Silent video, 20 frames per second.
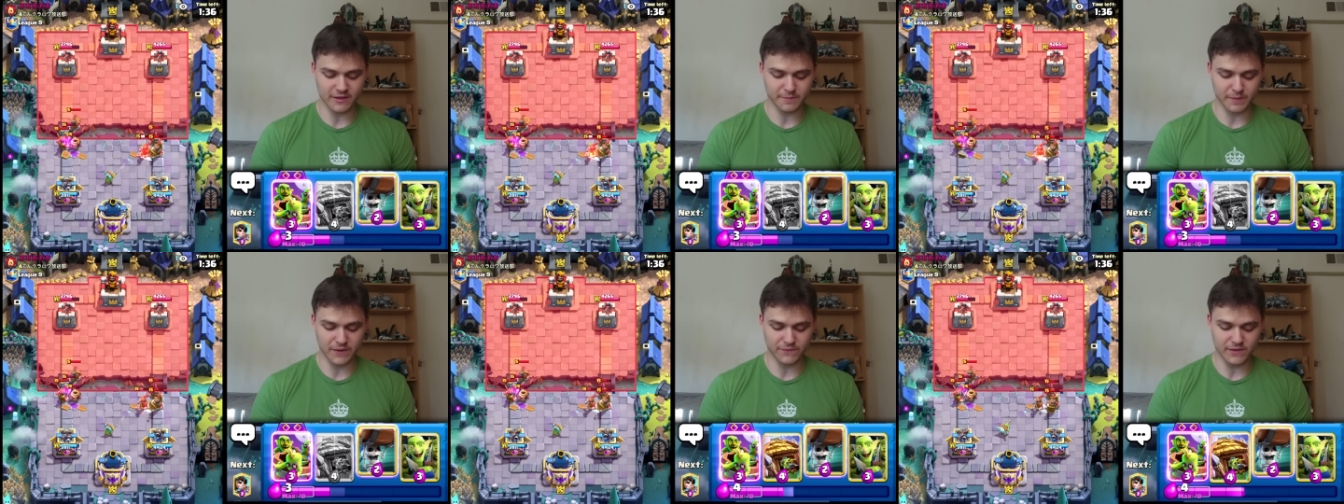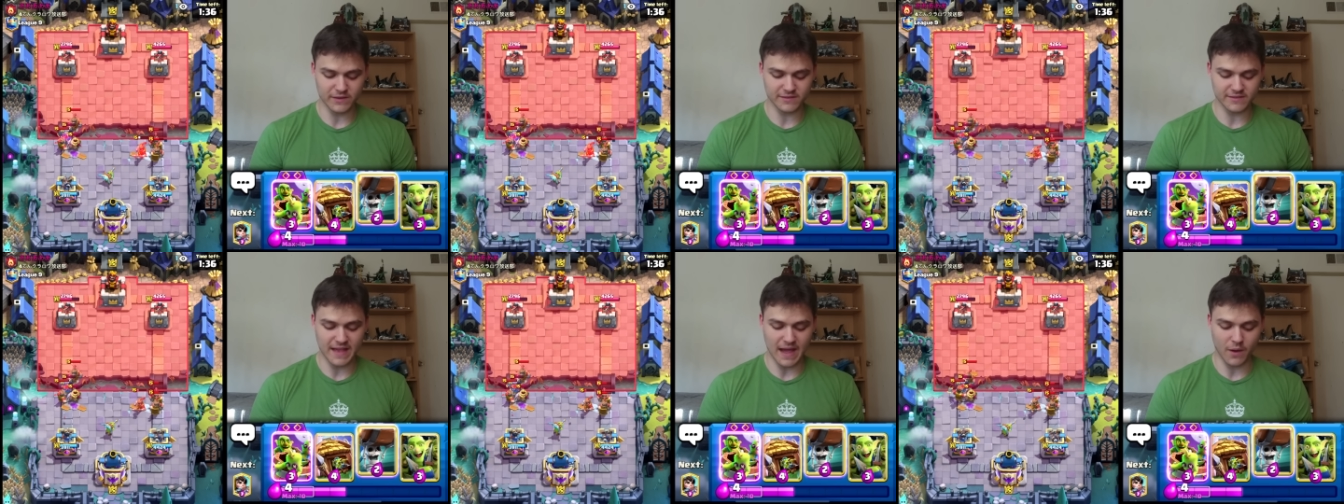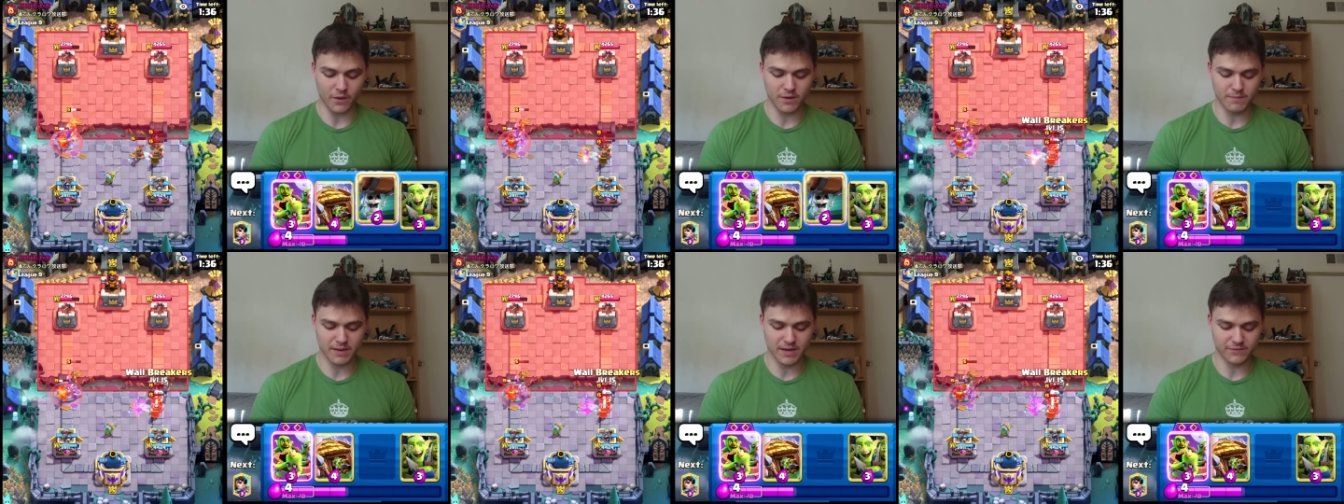but if he's
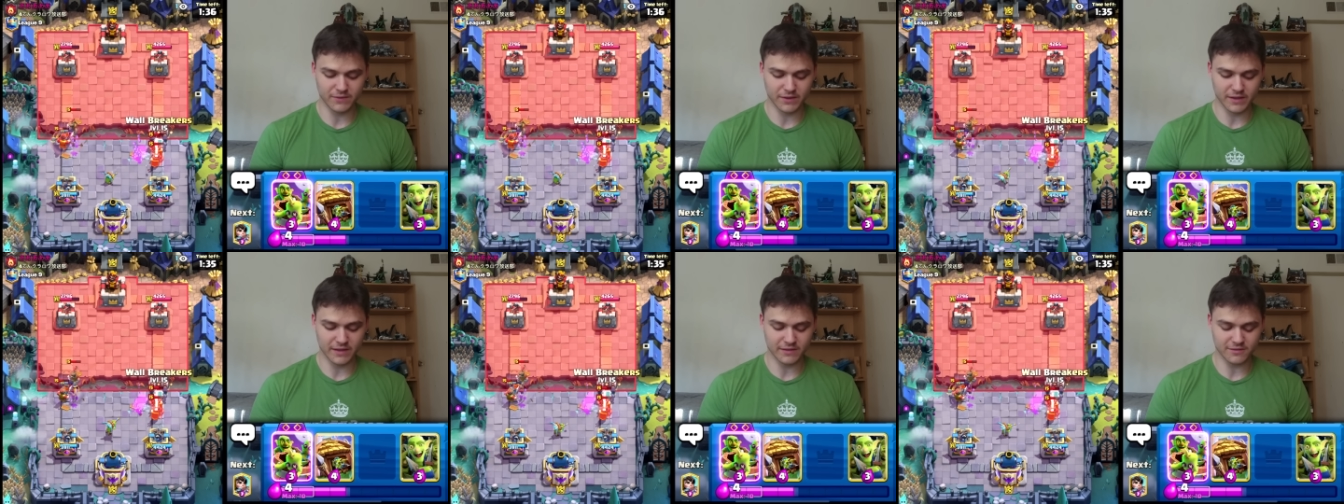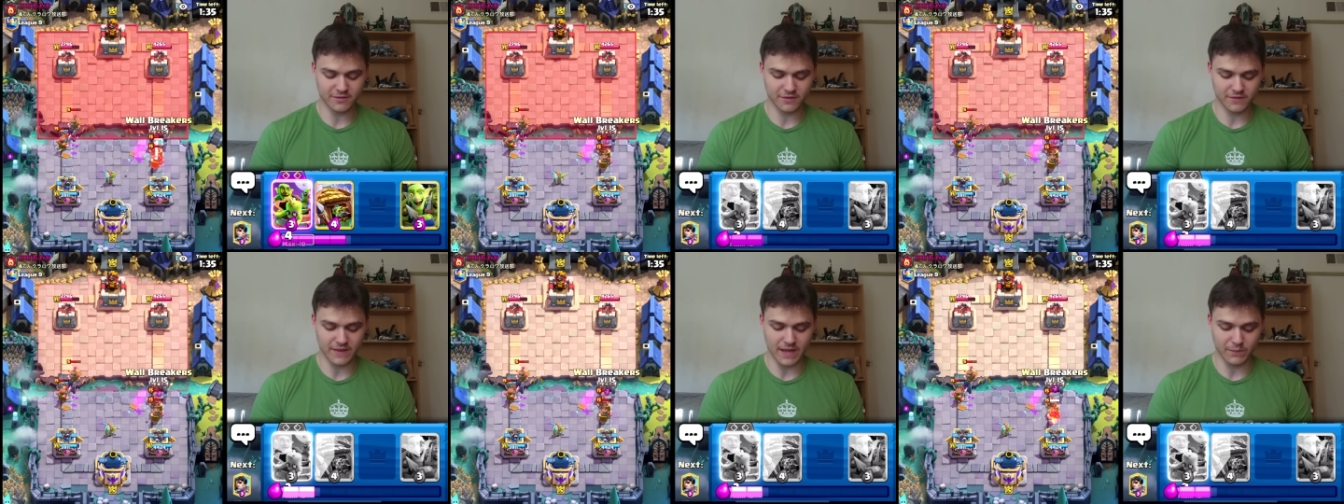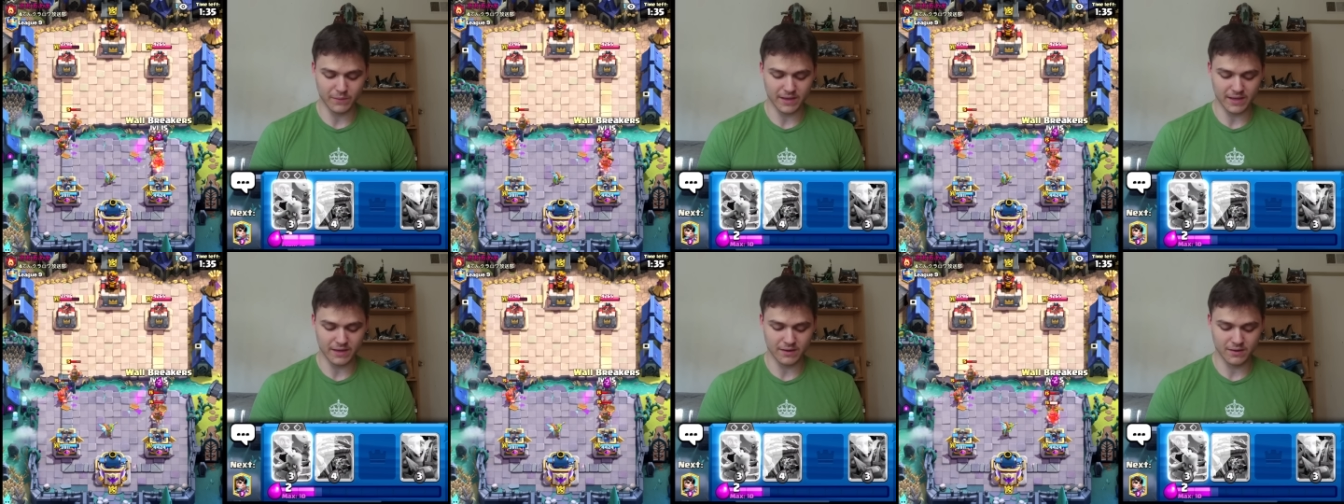down a bit of elixir, then
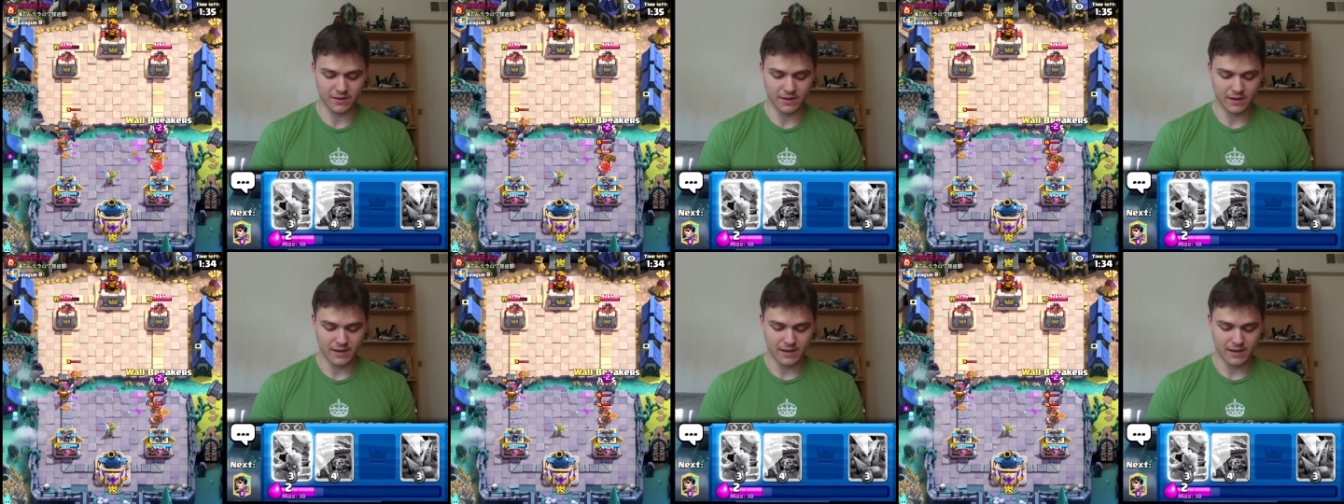we can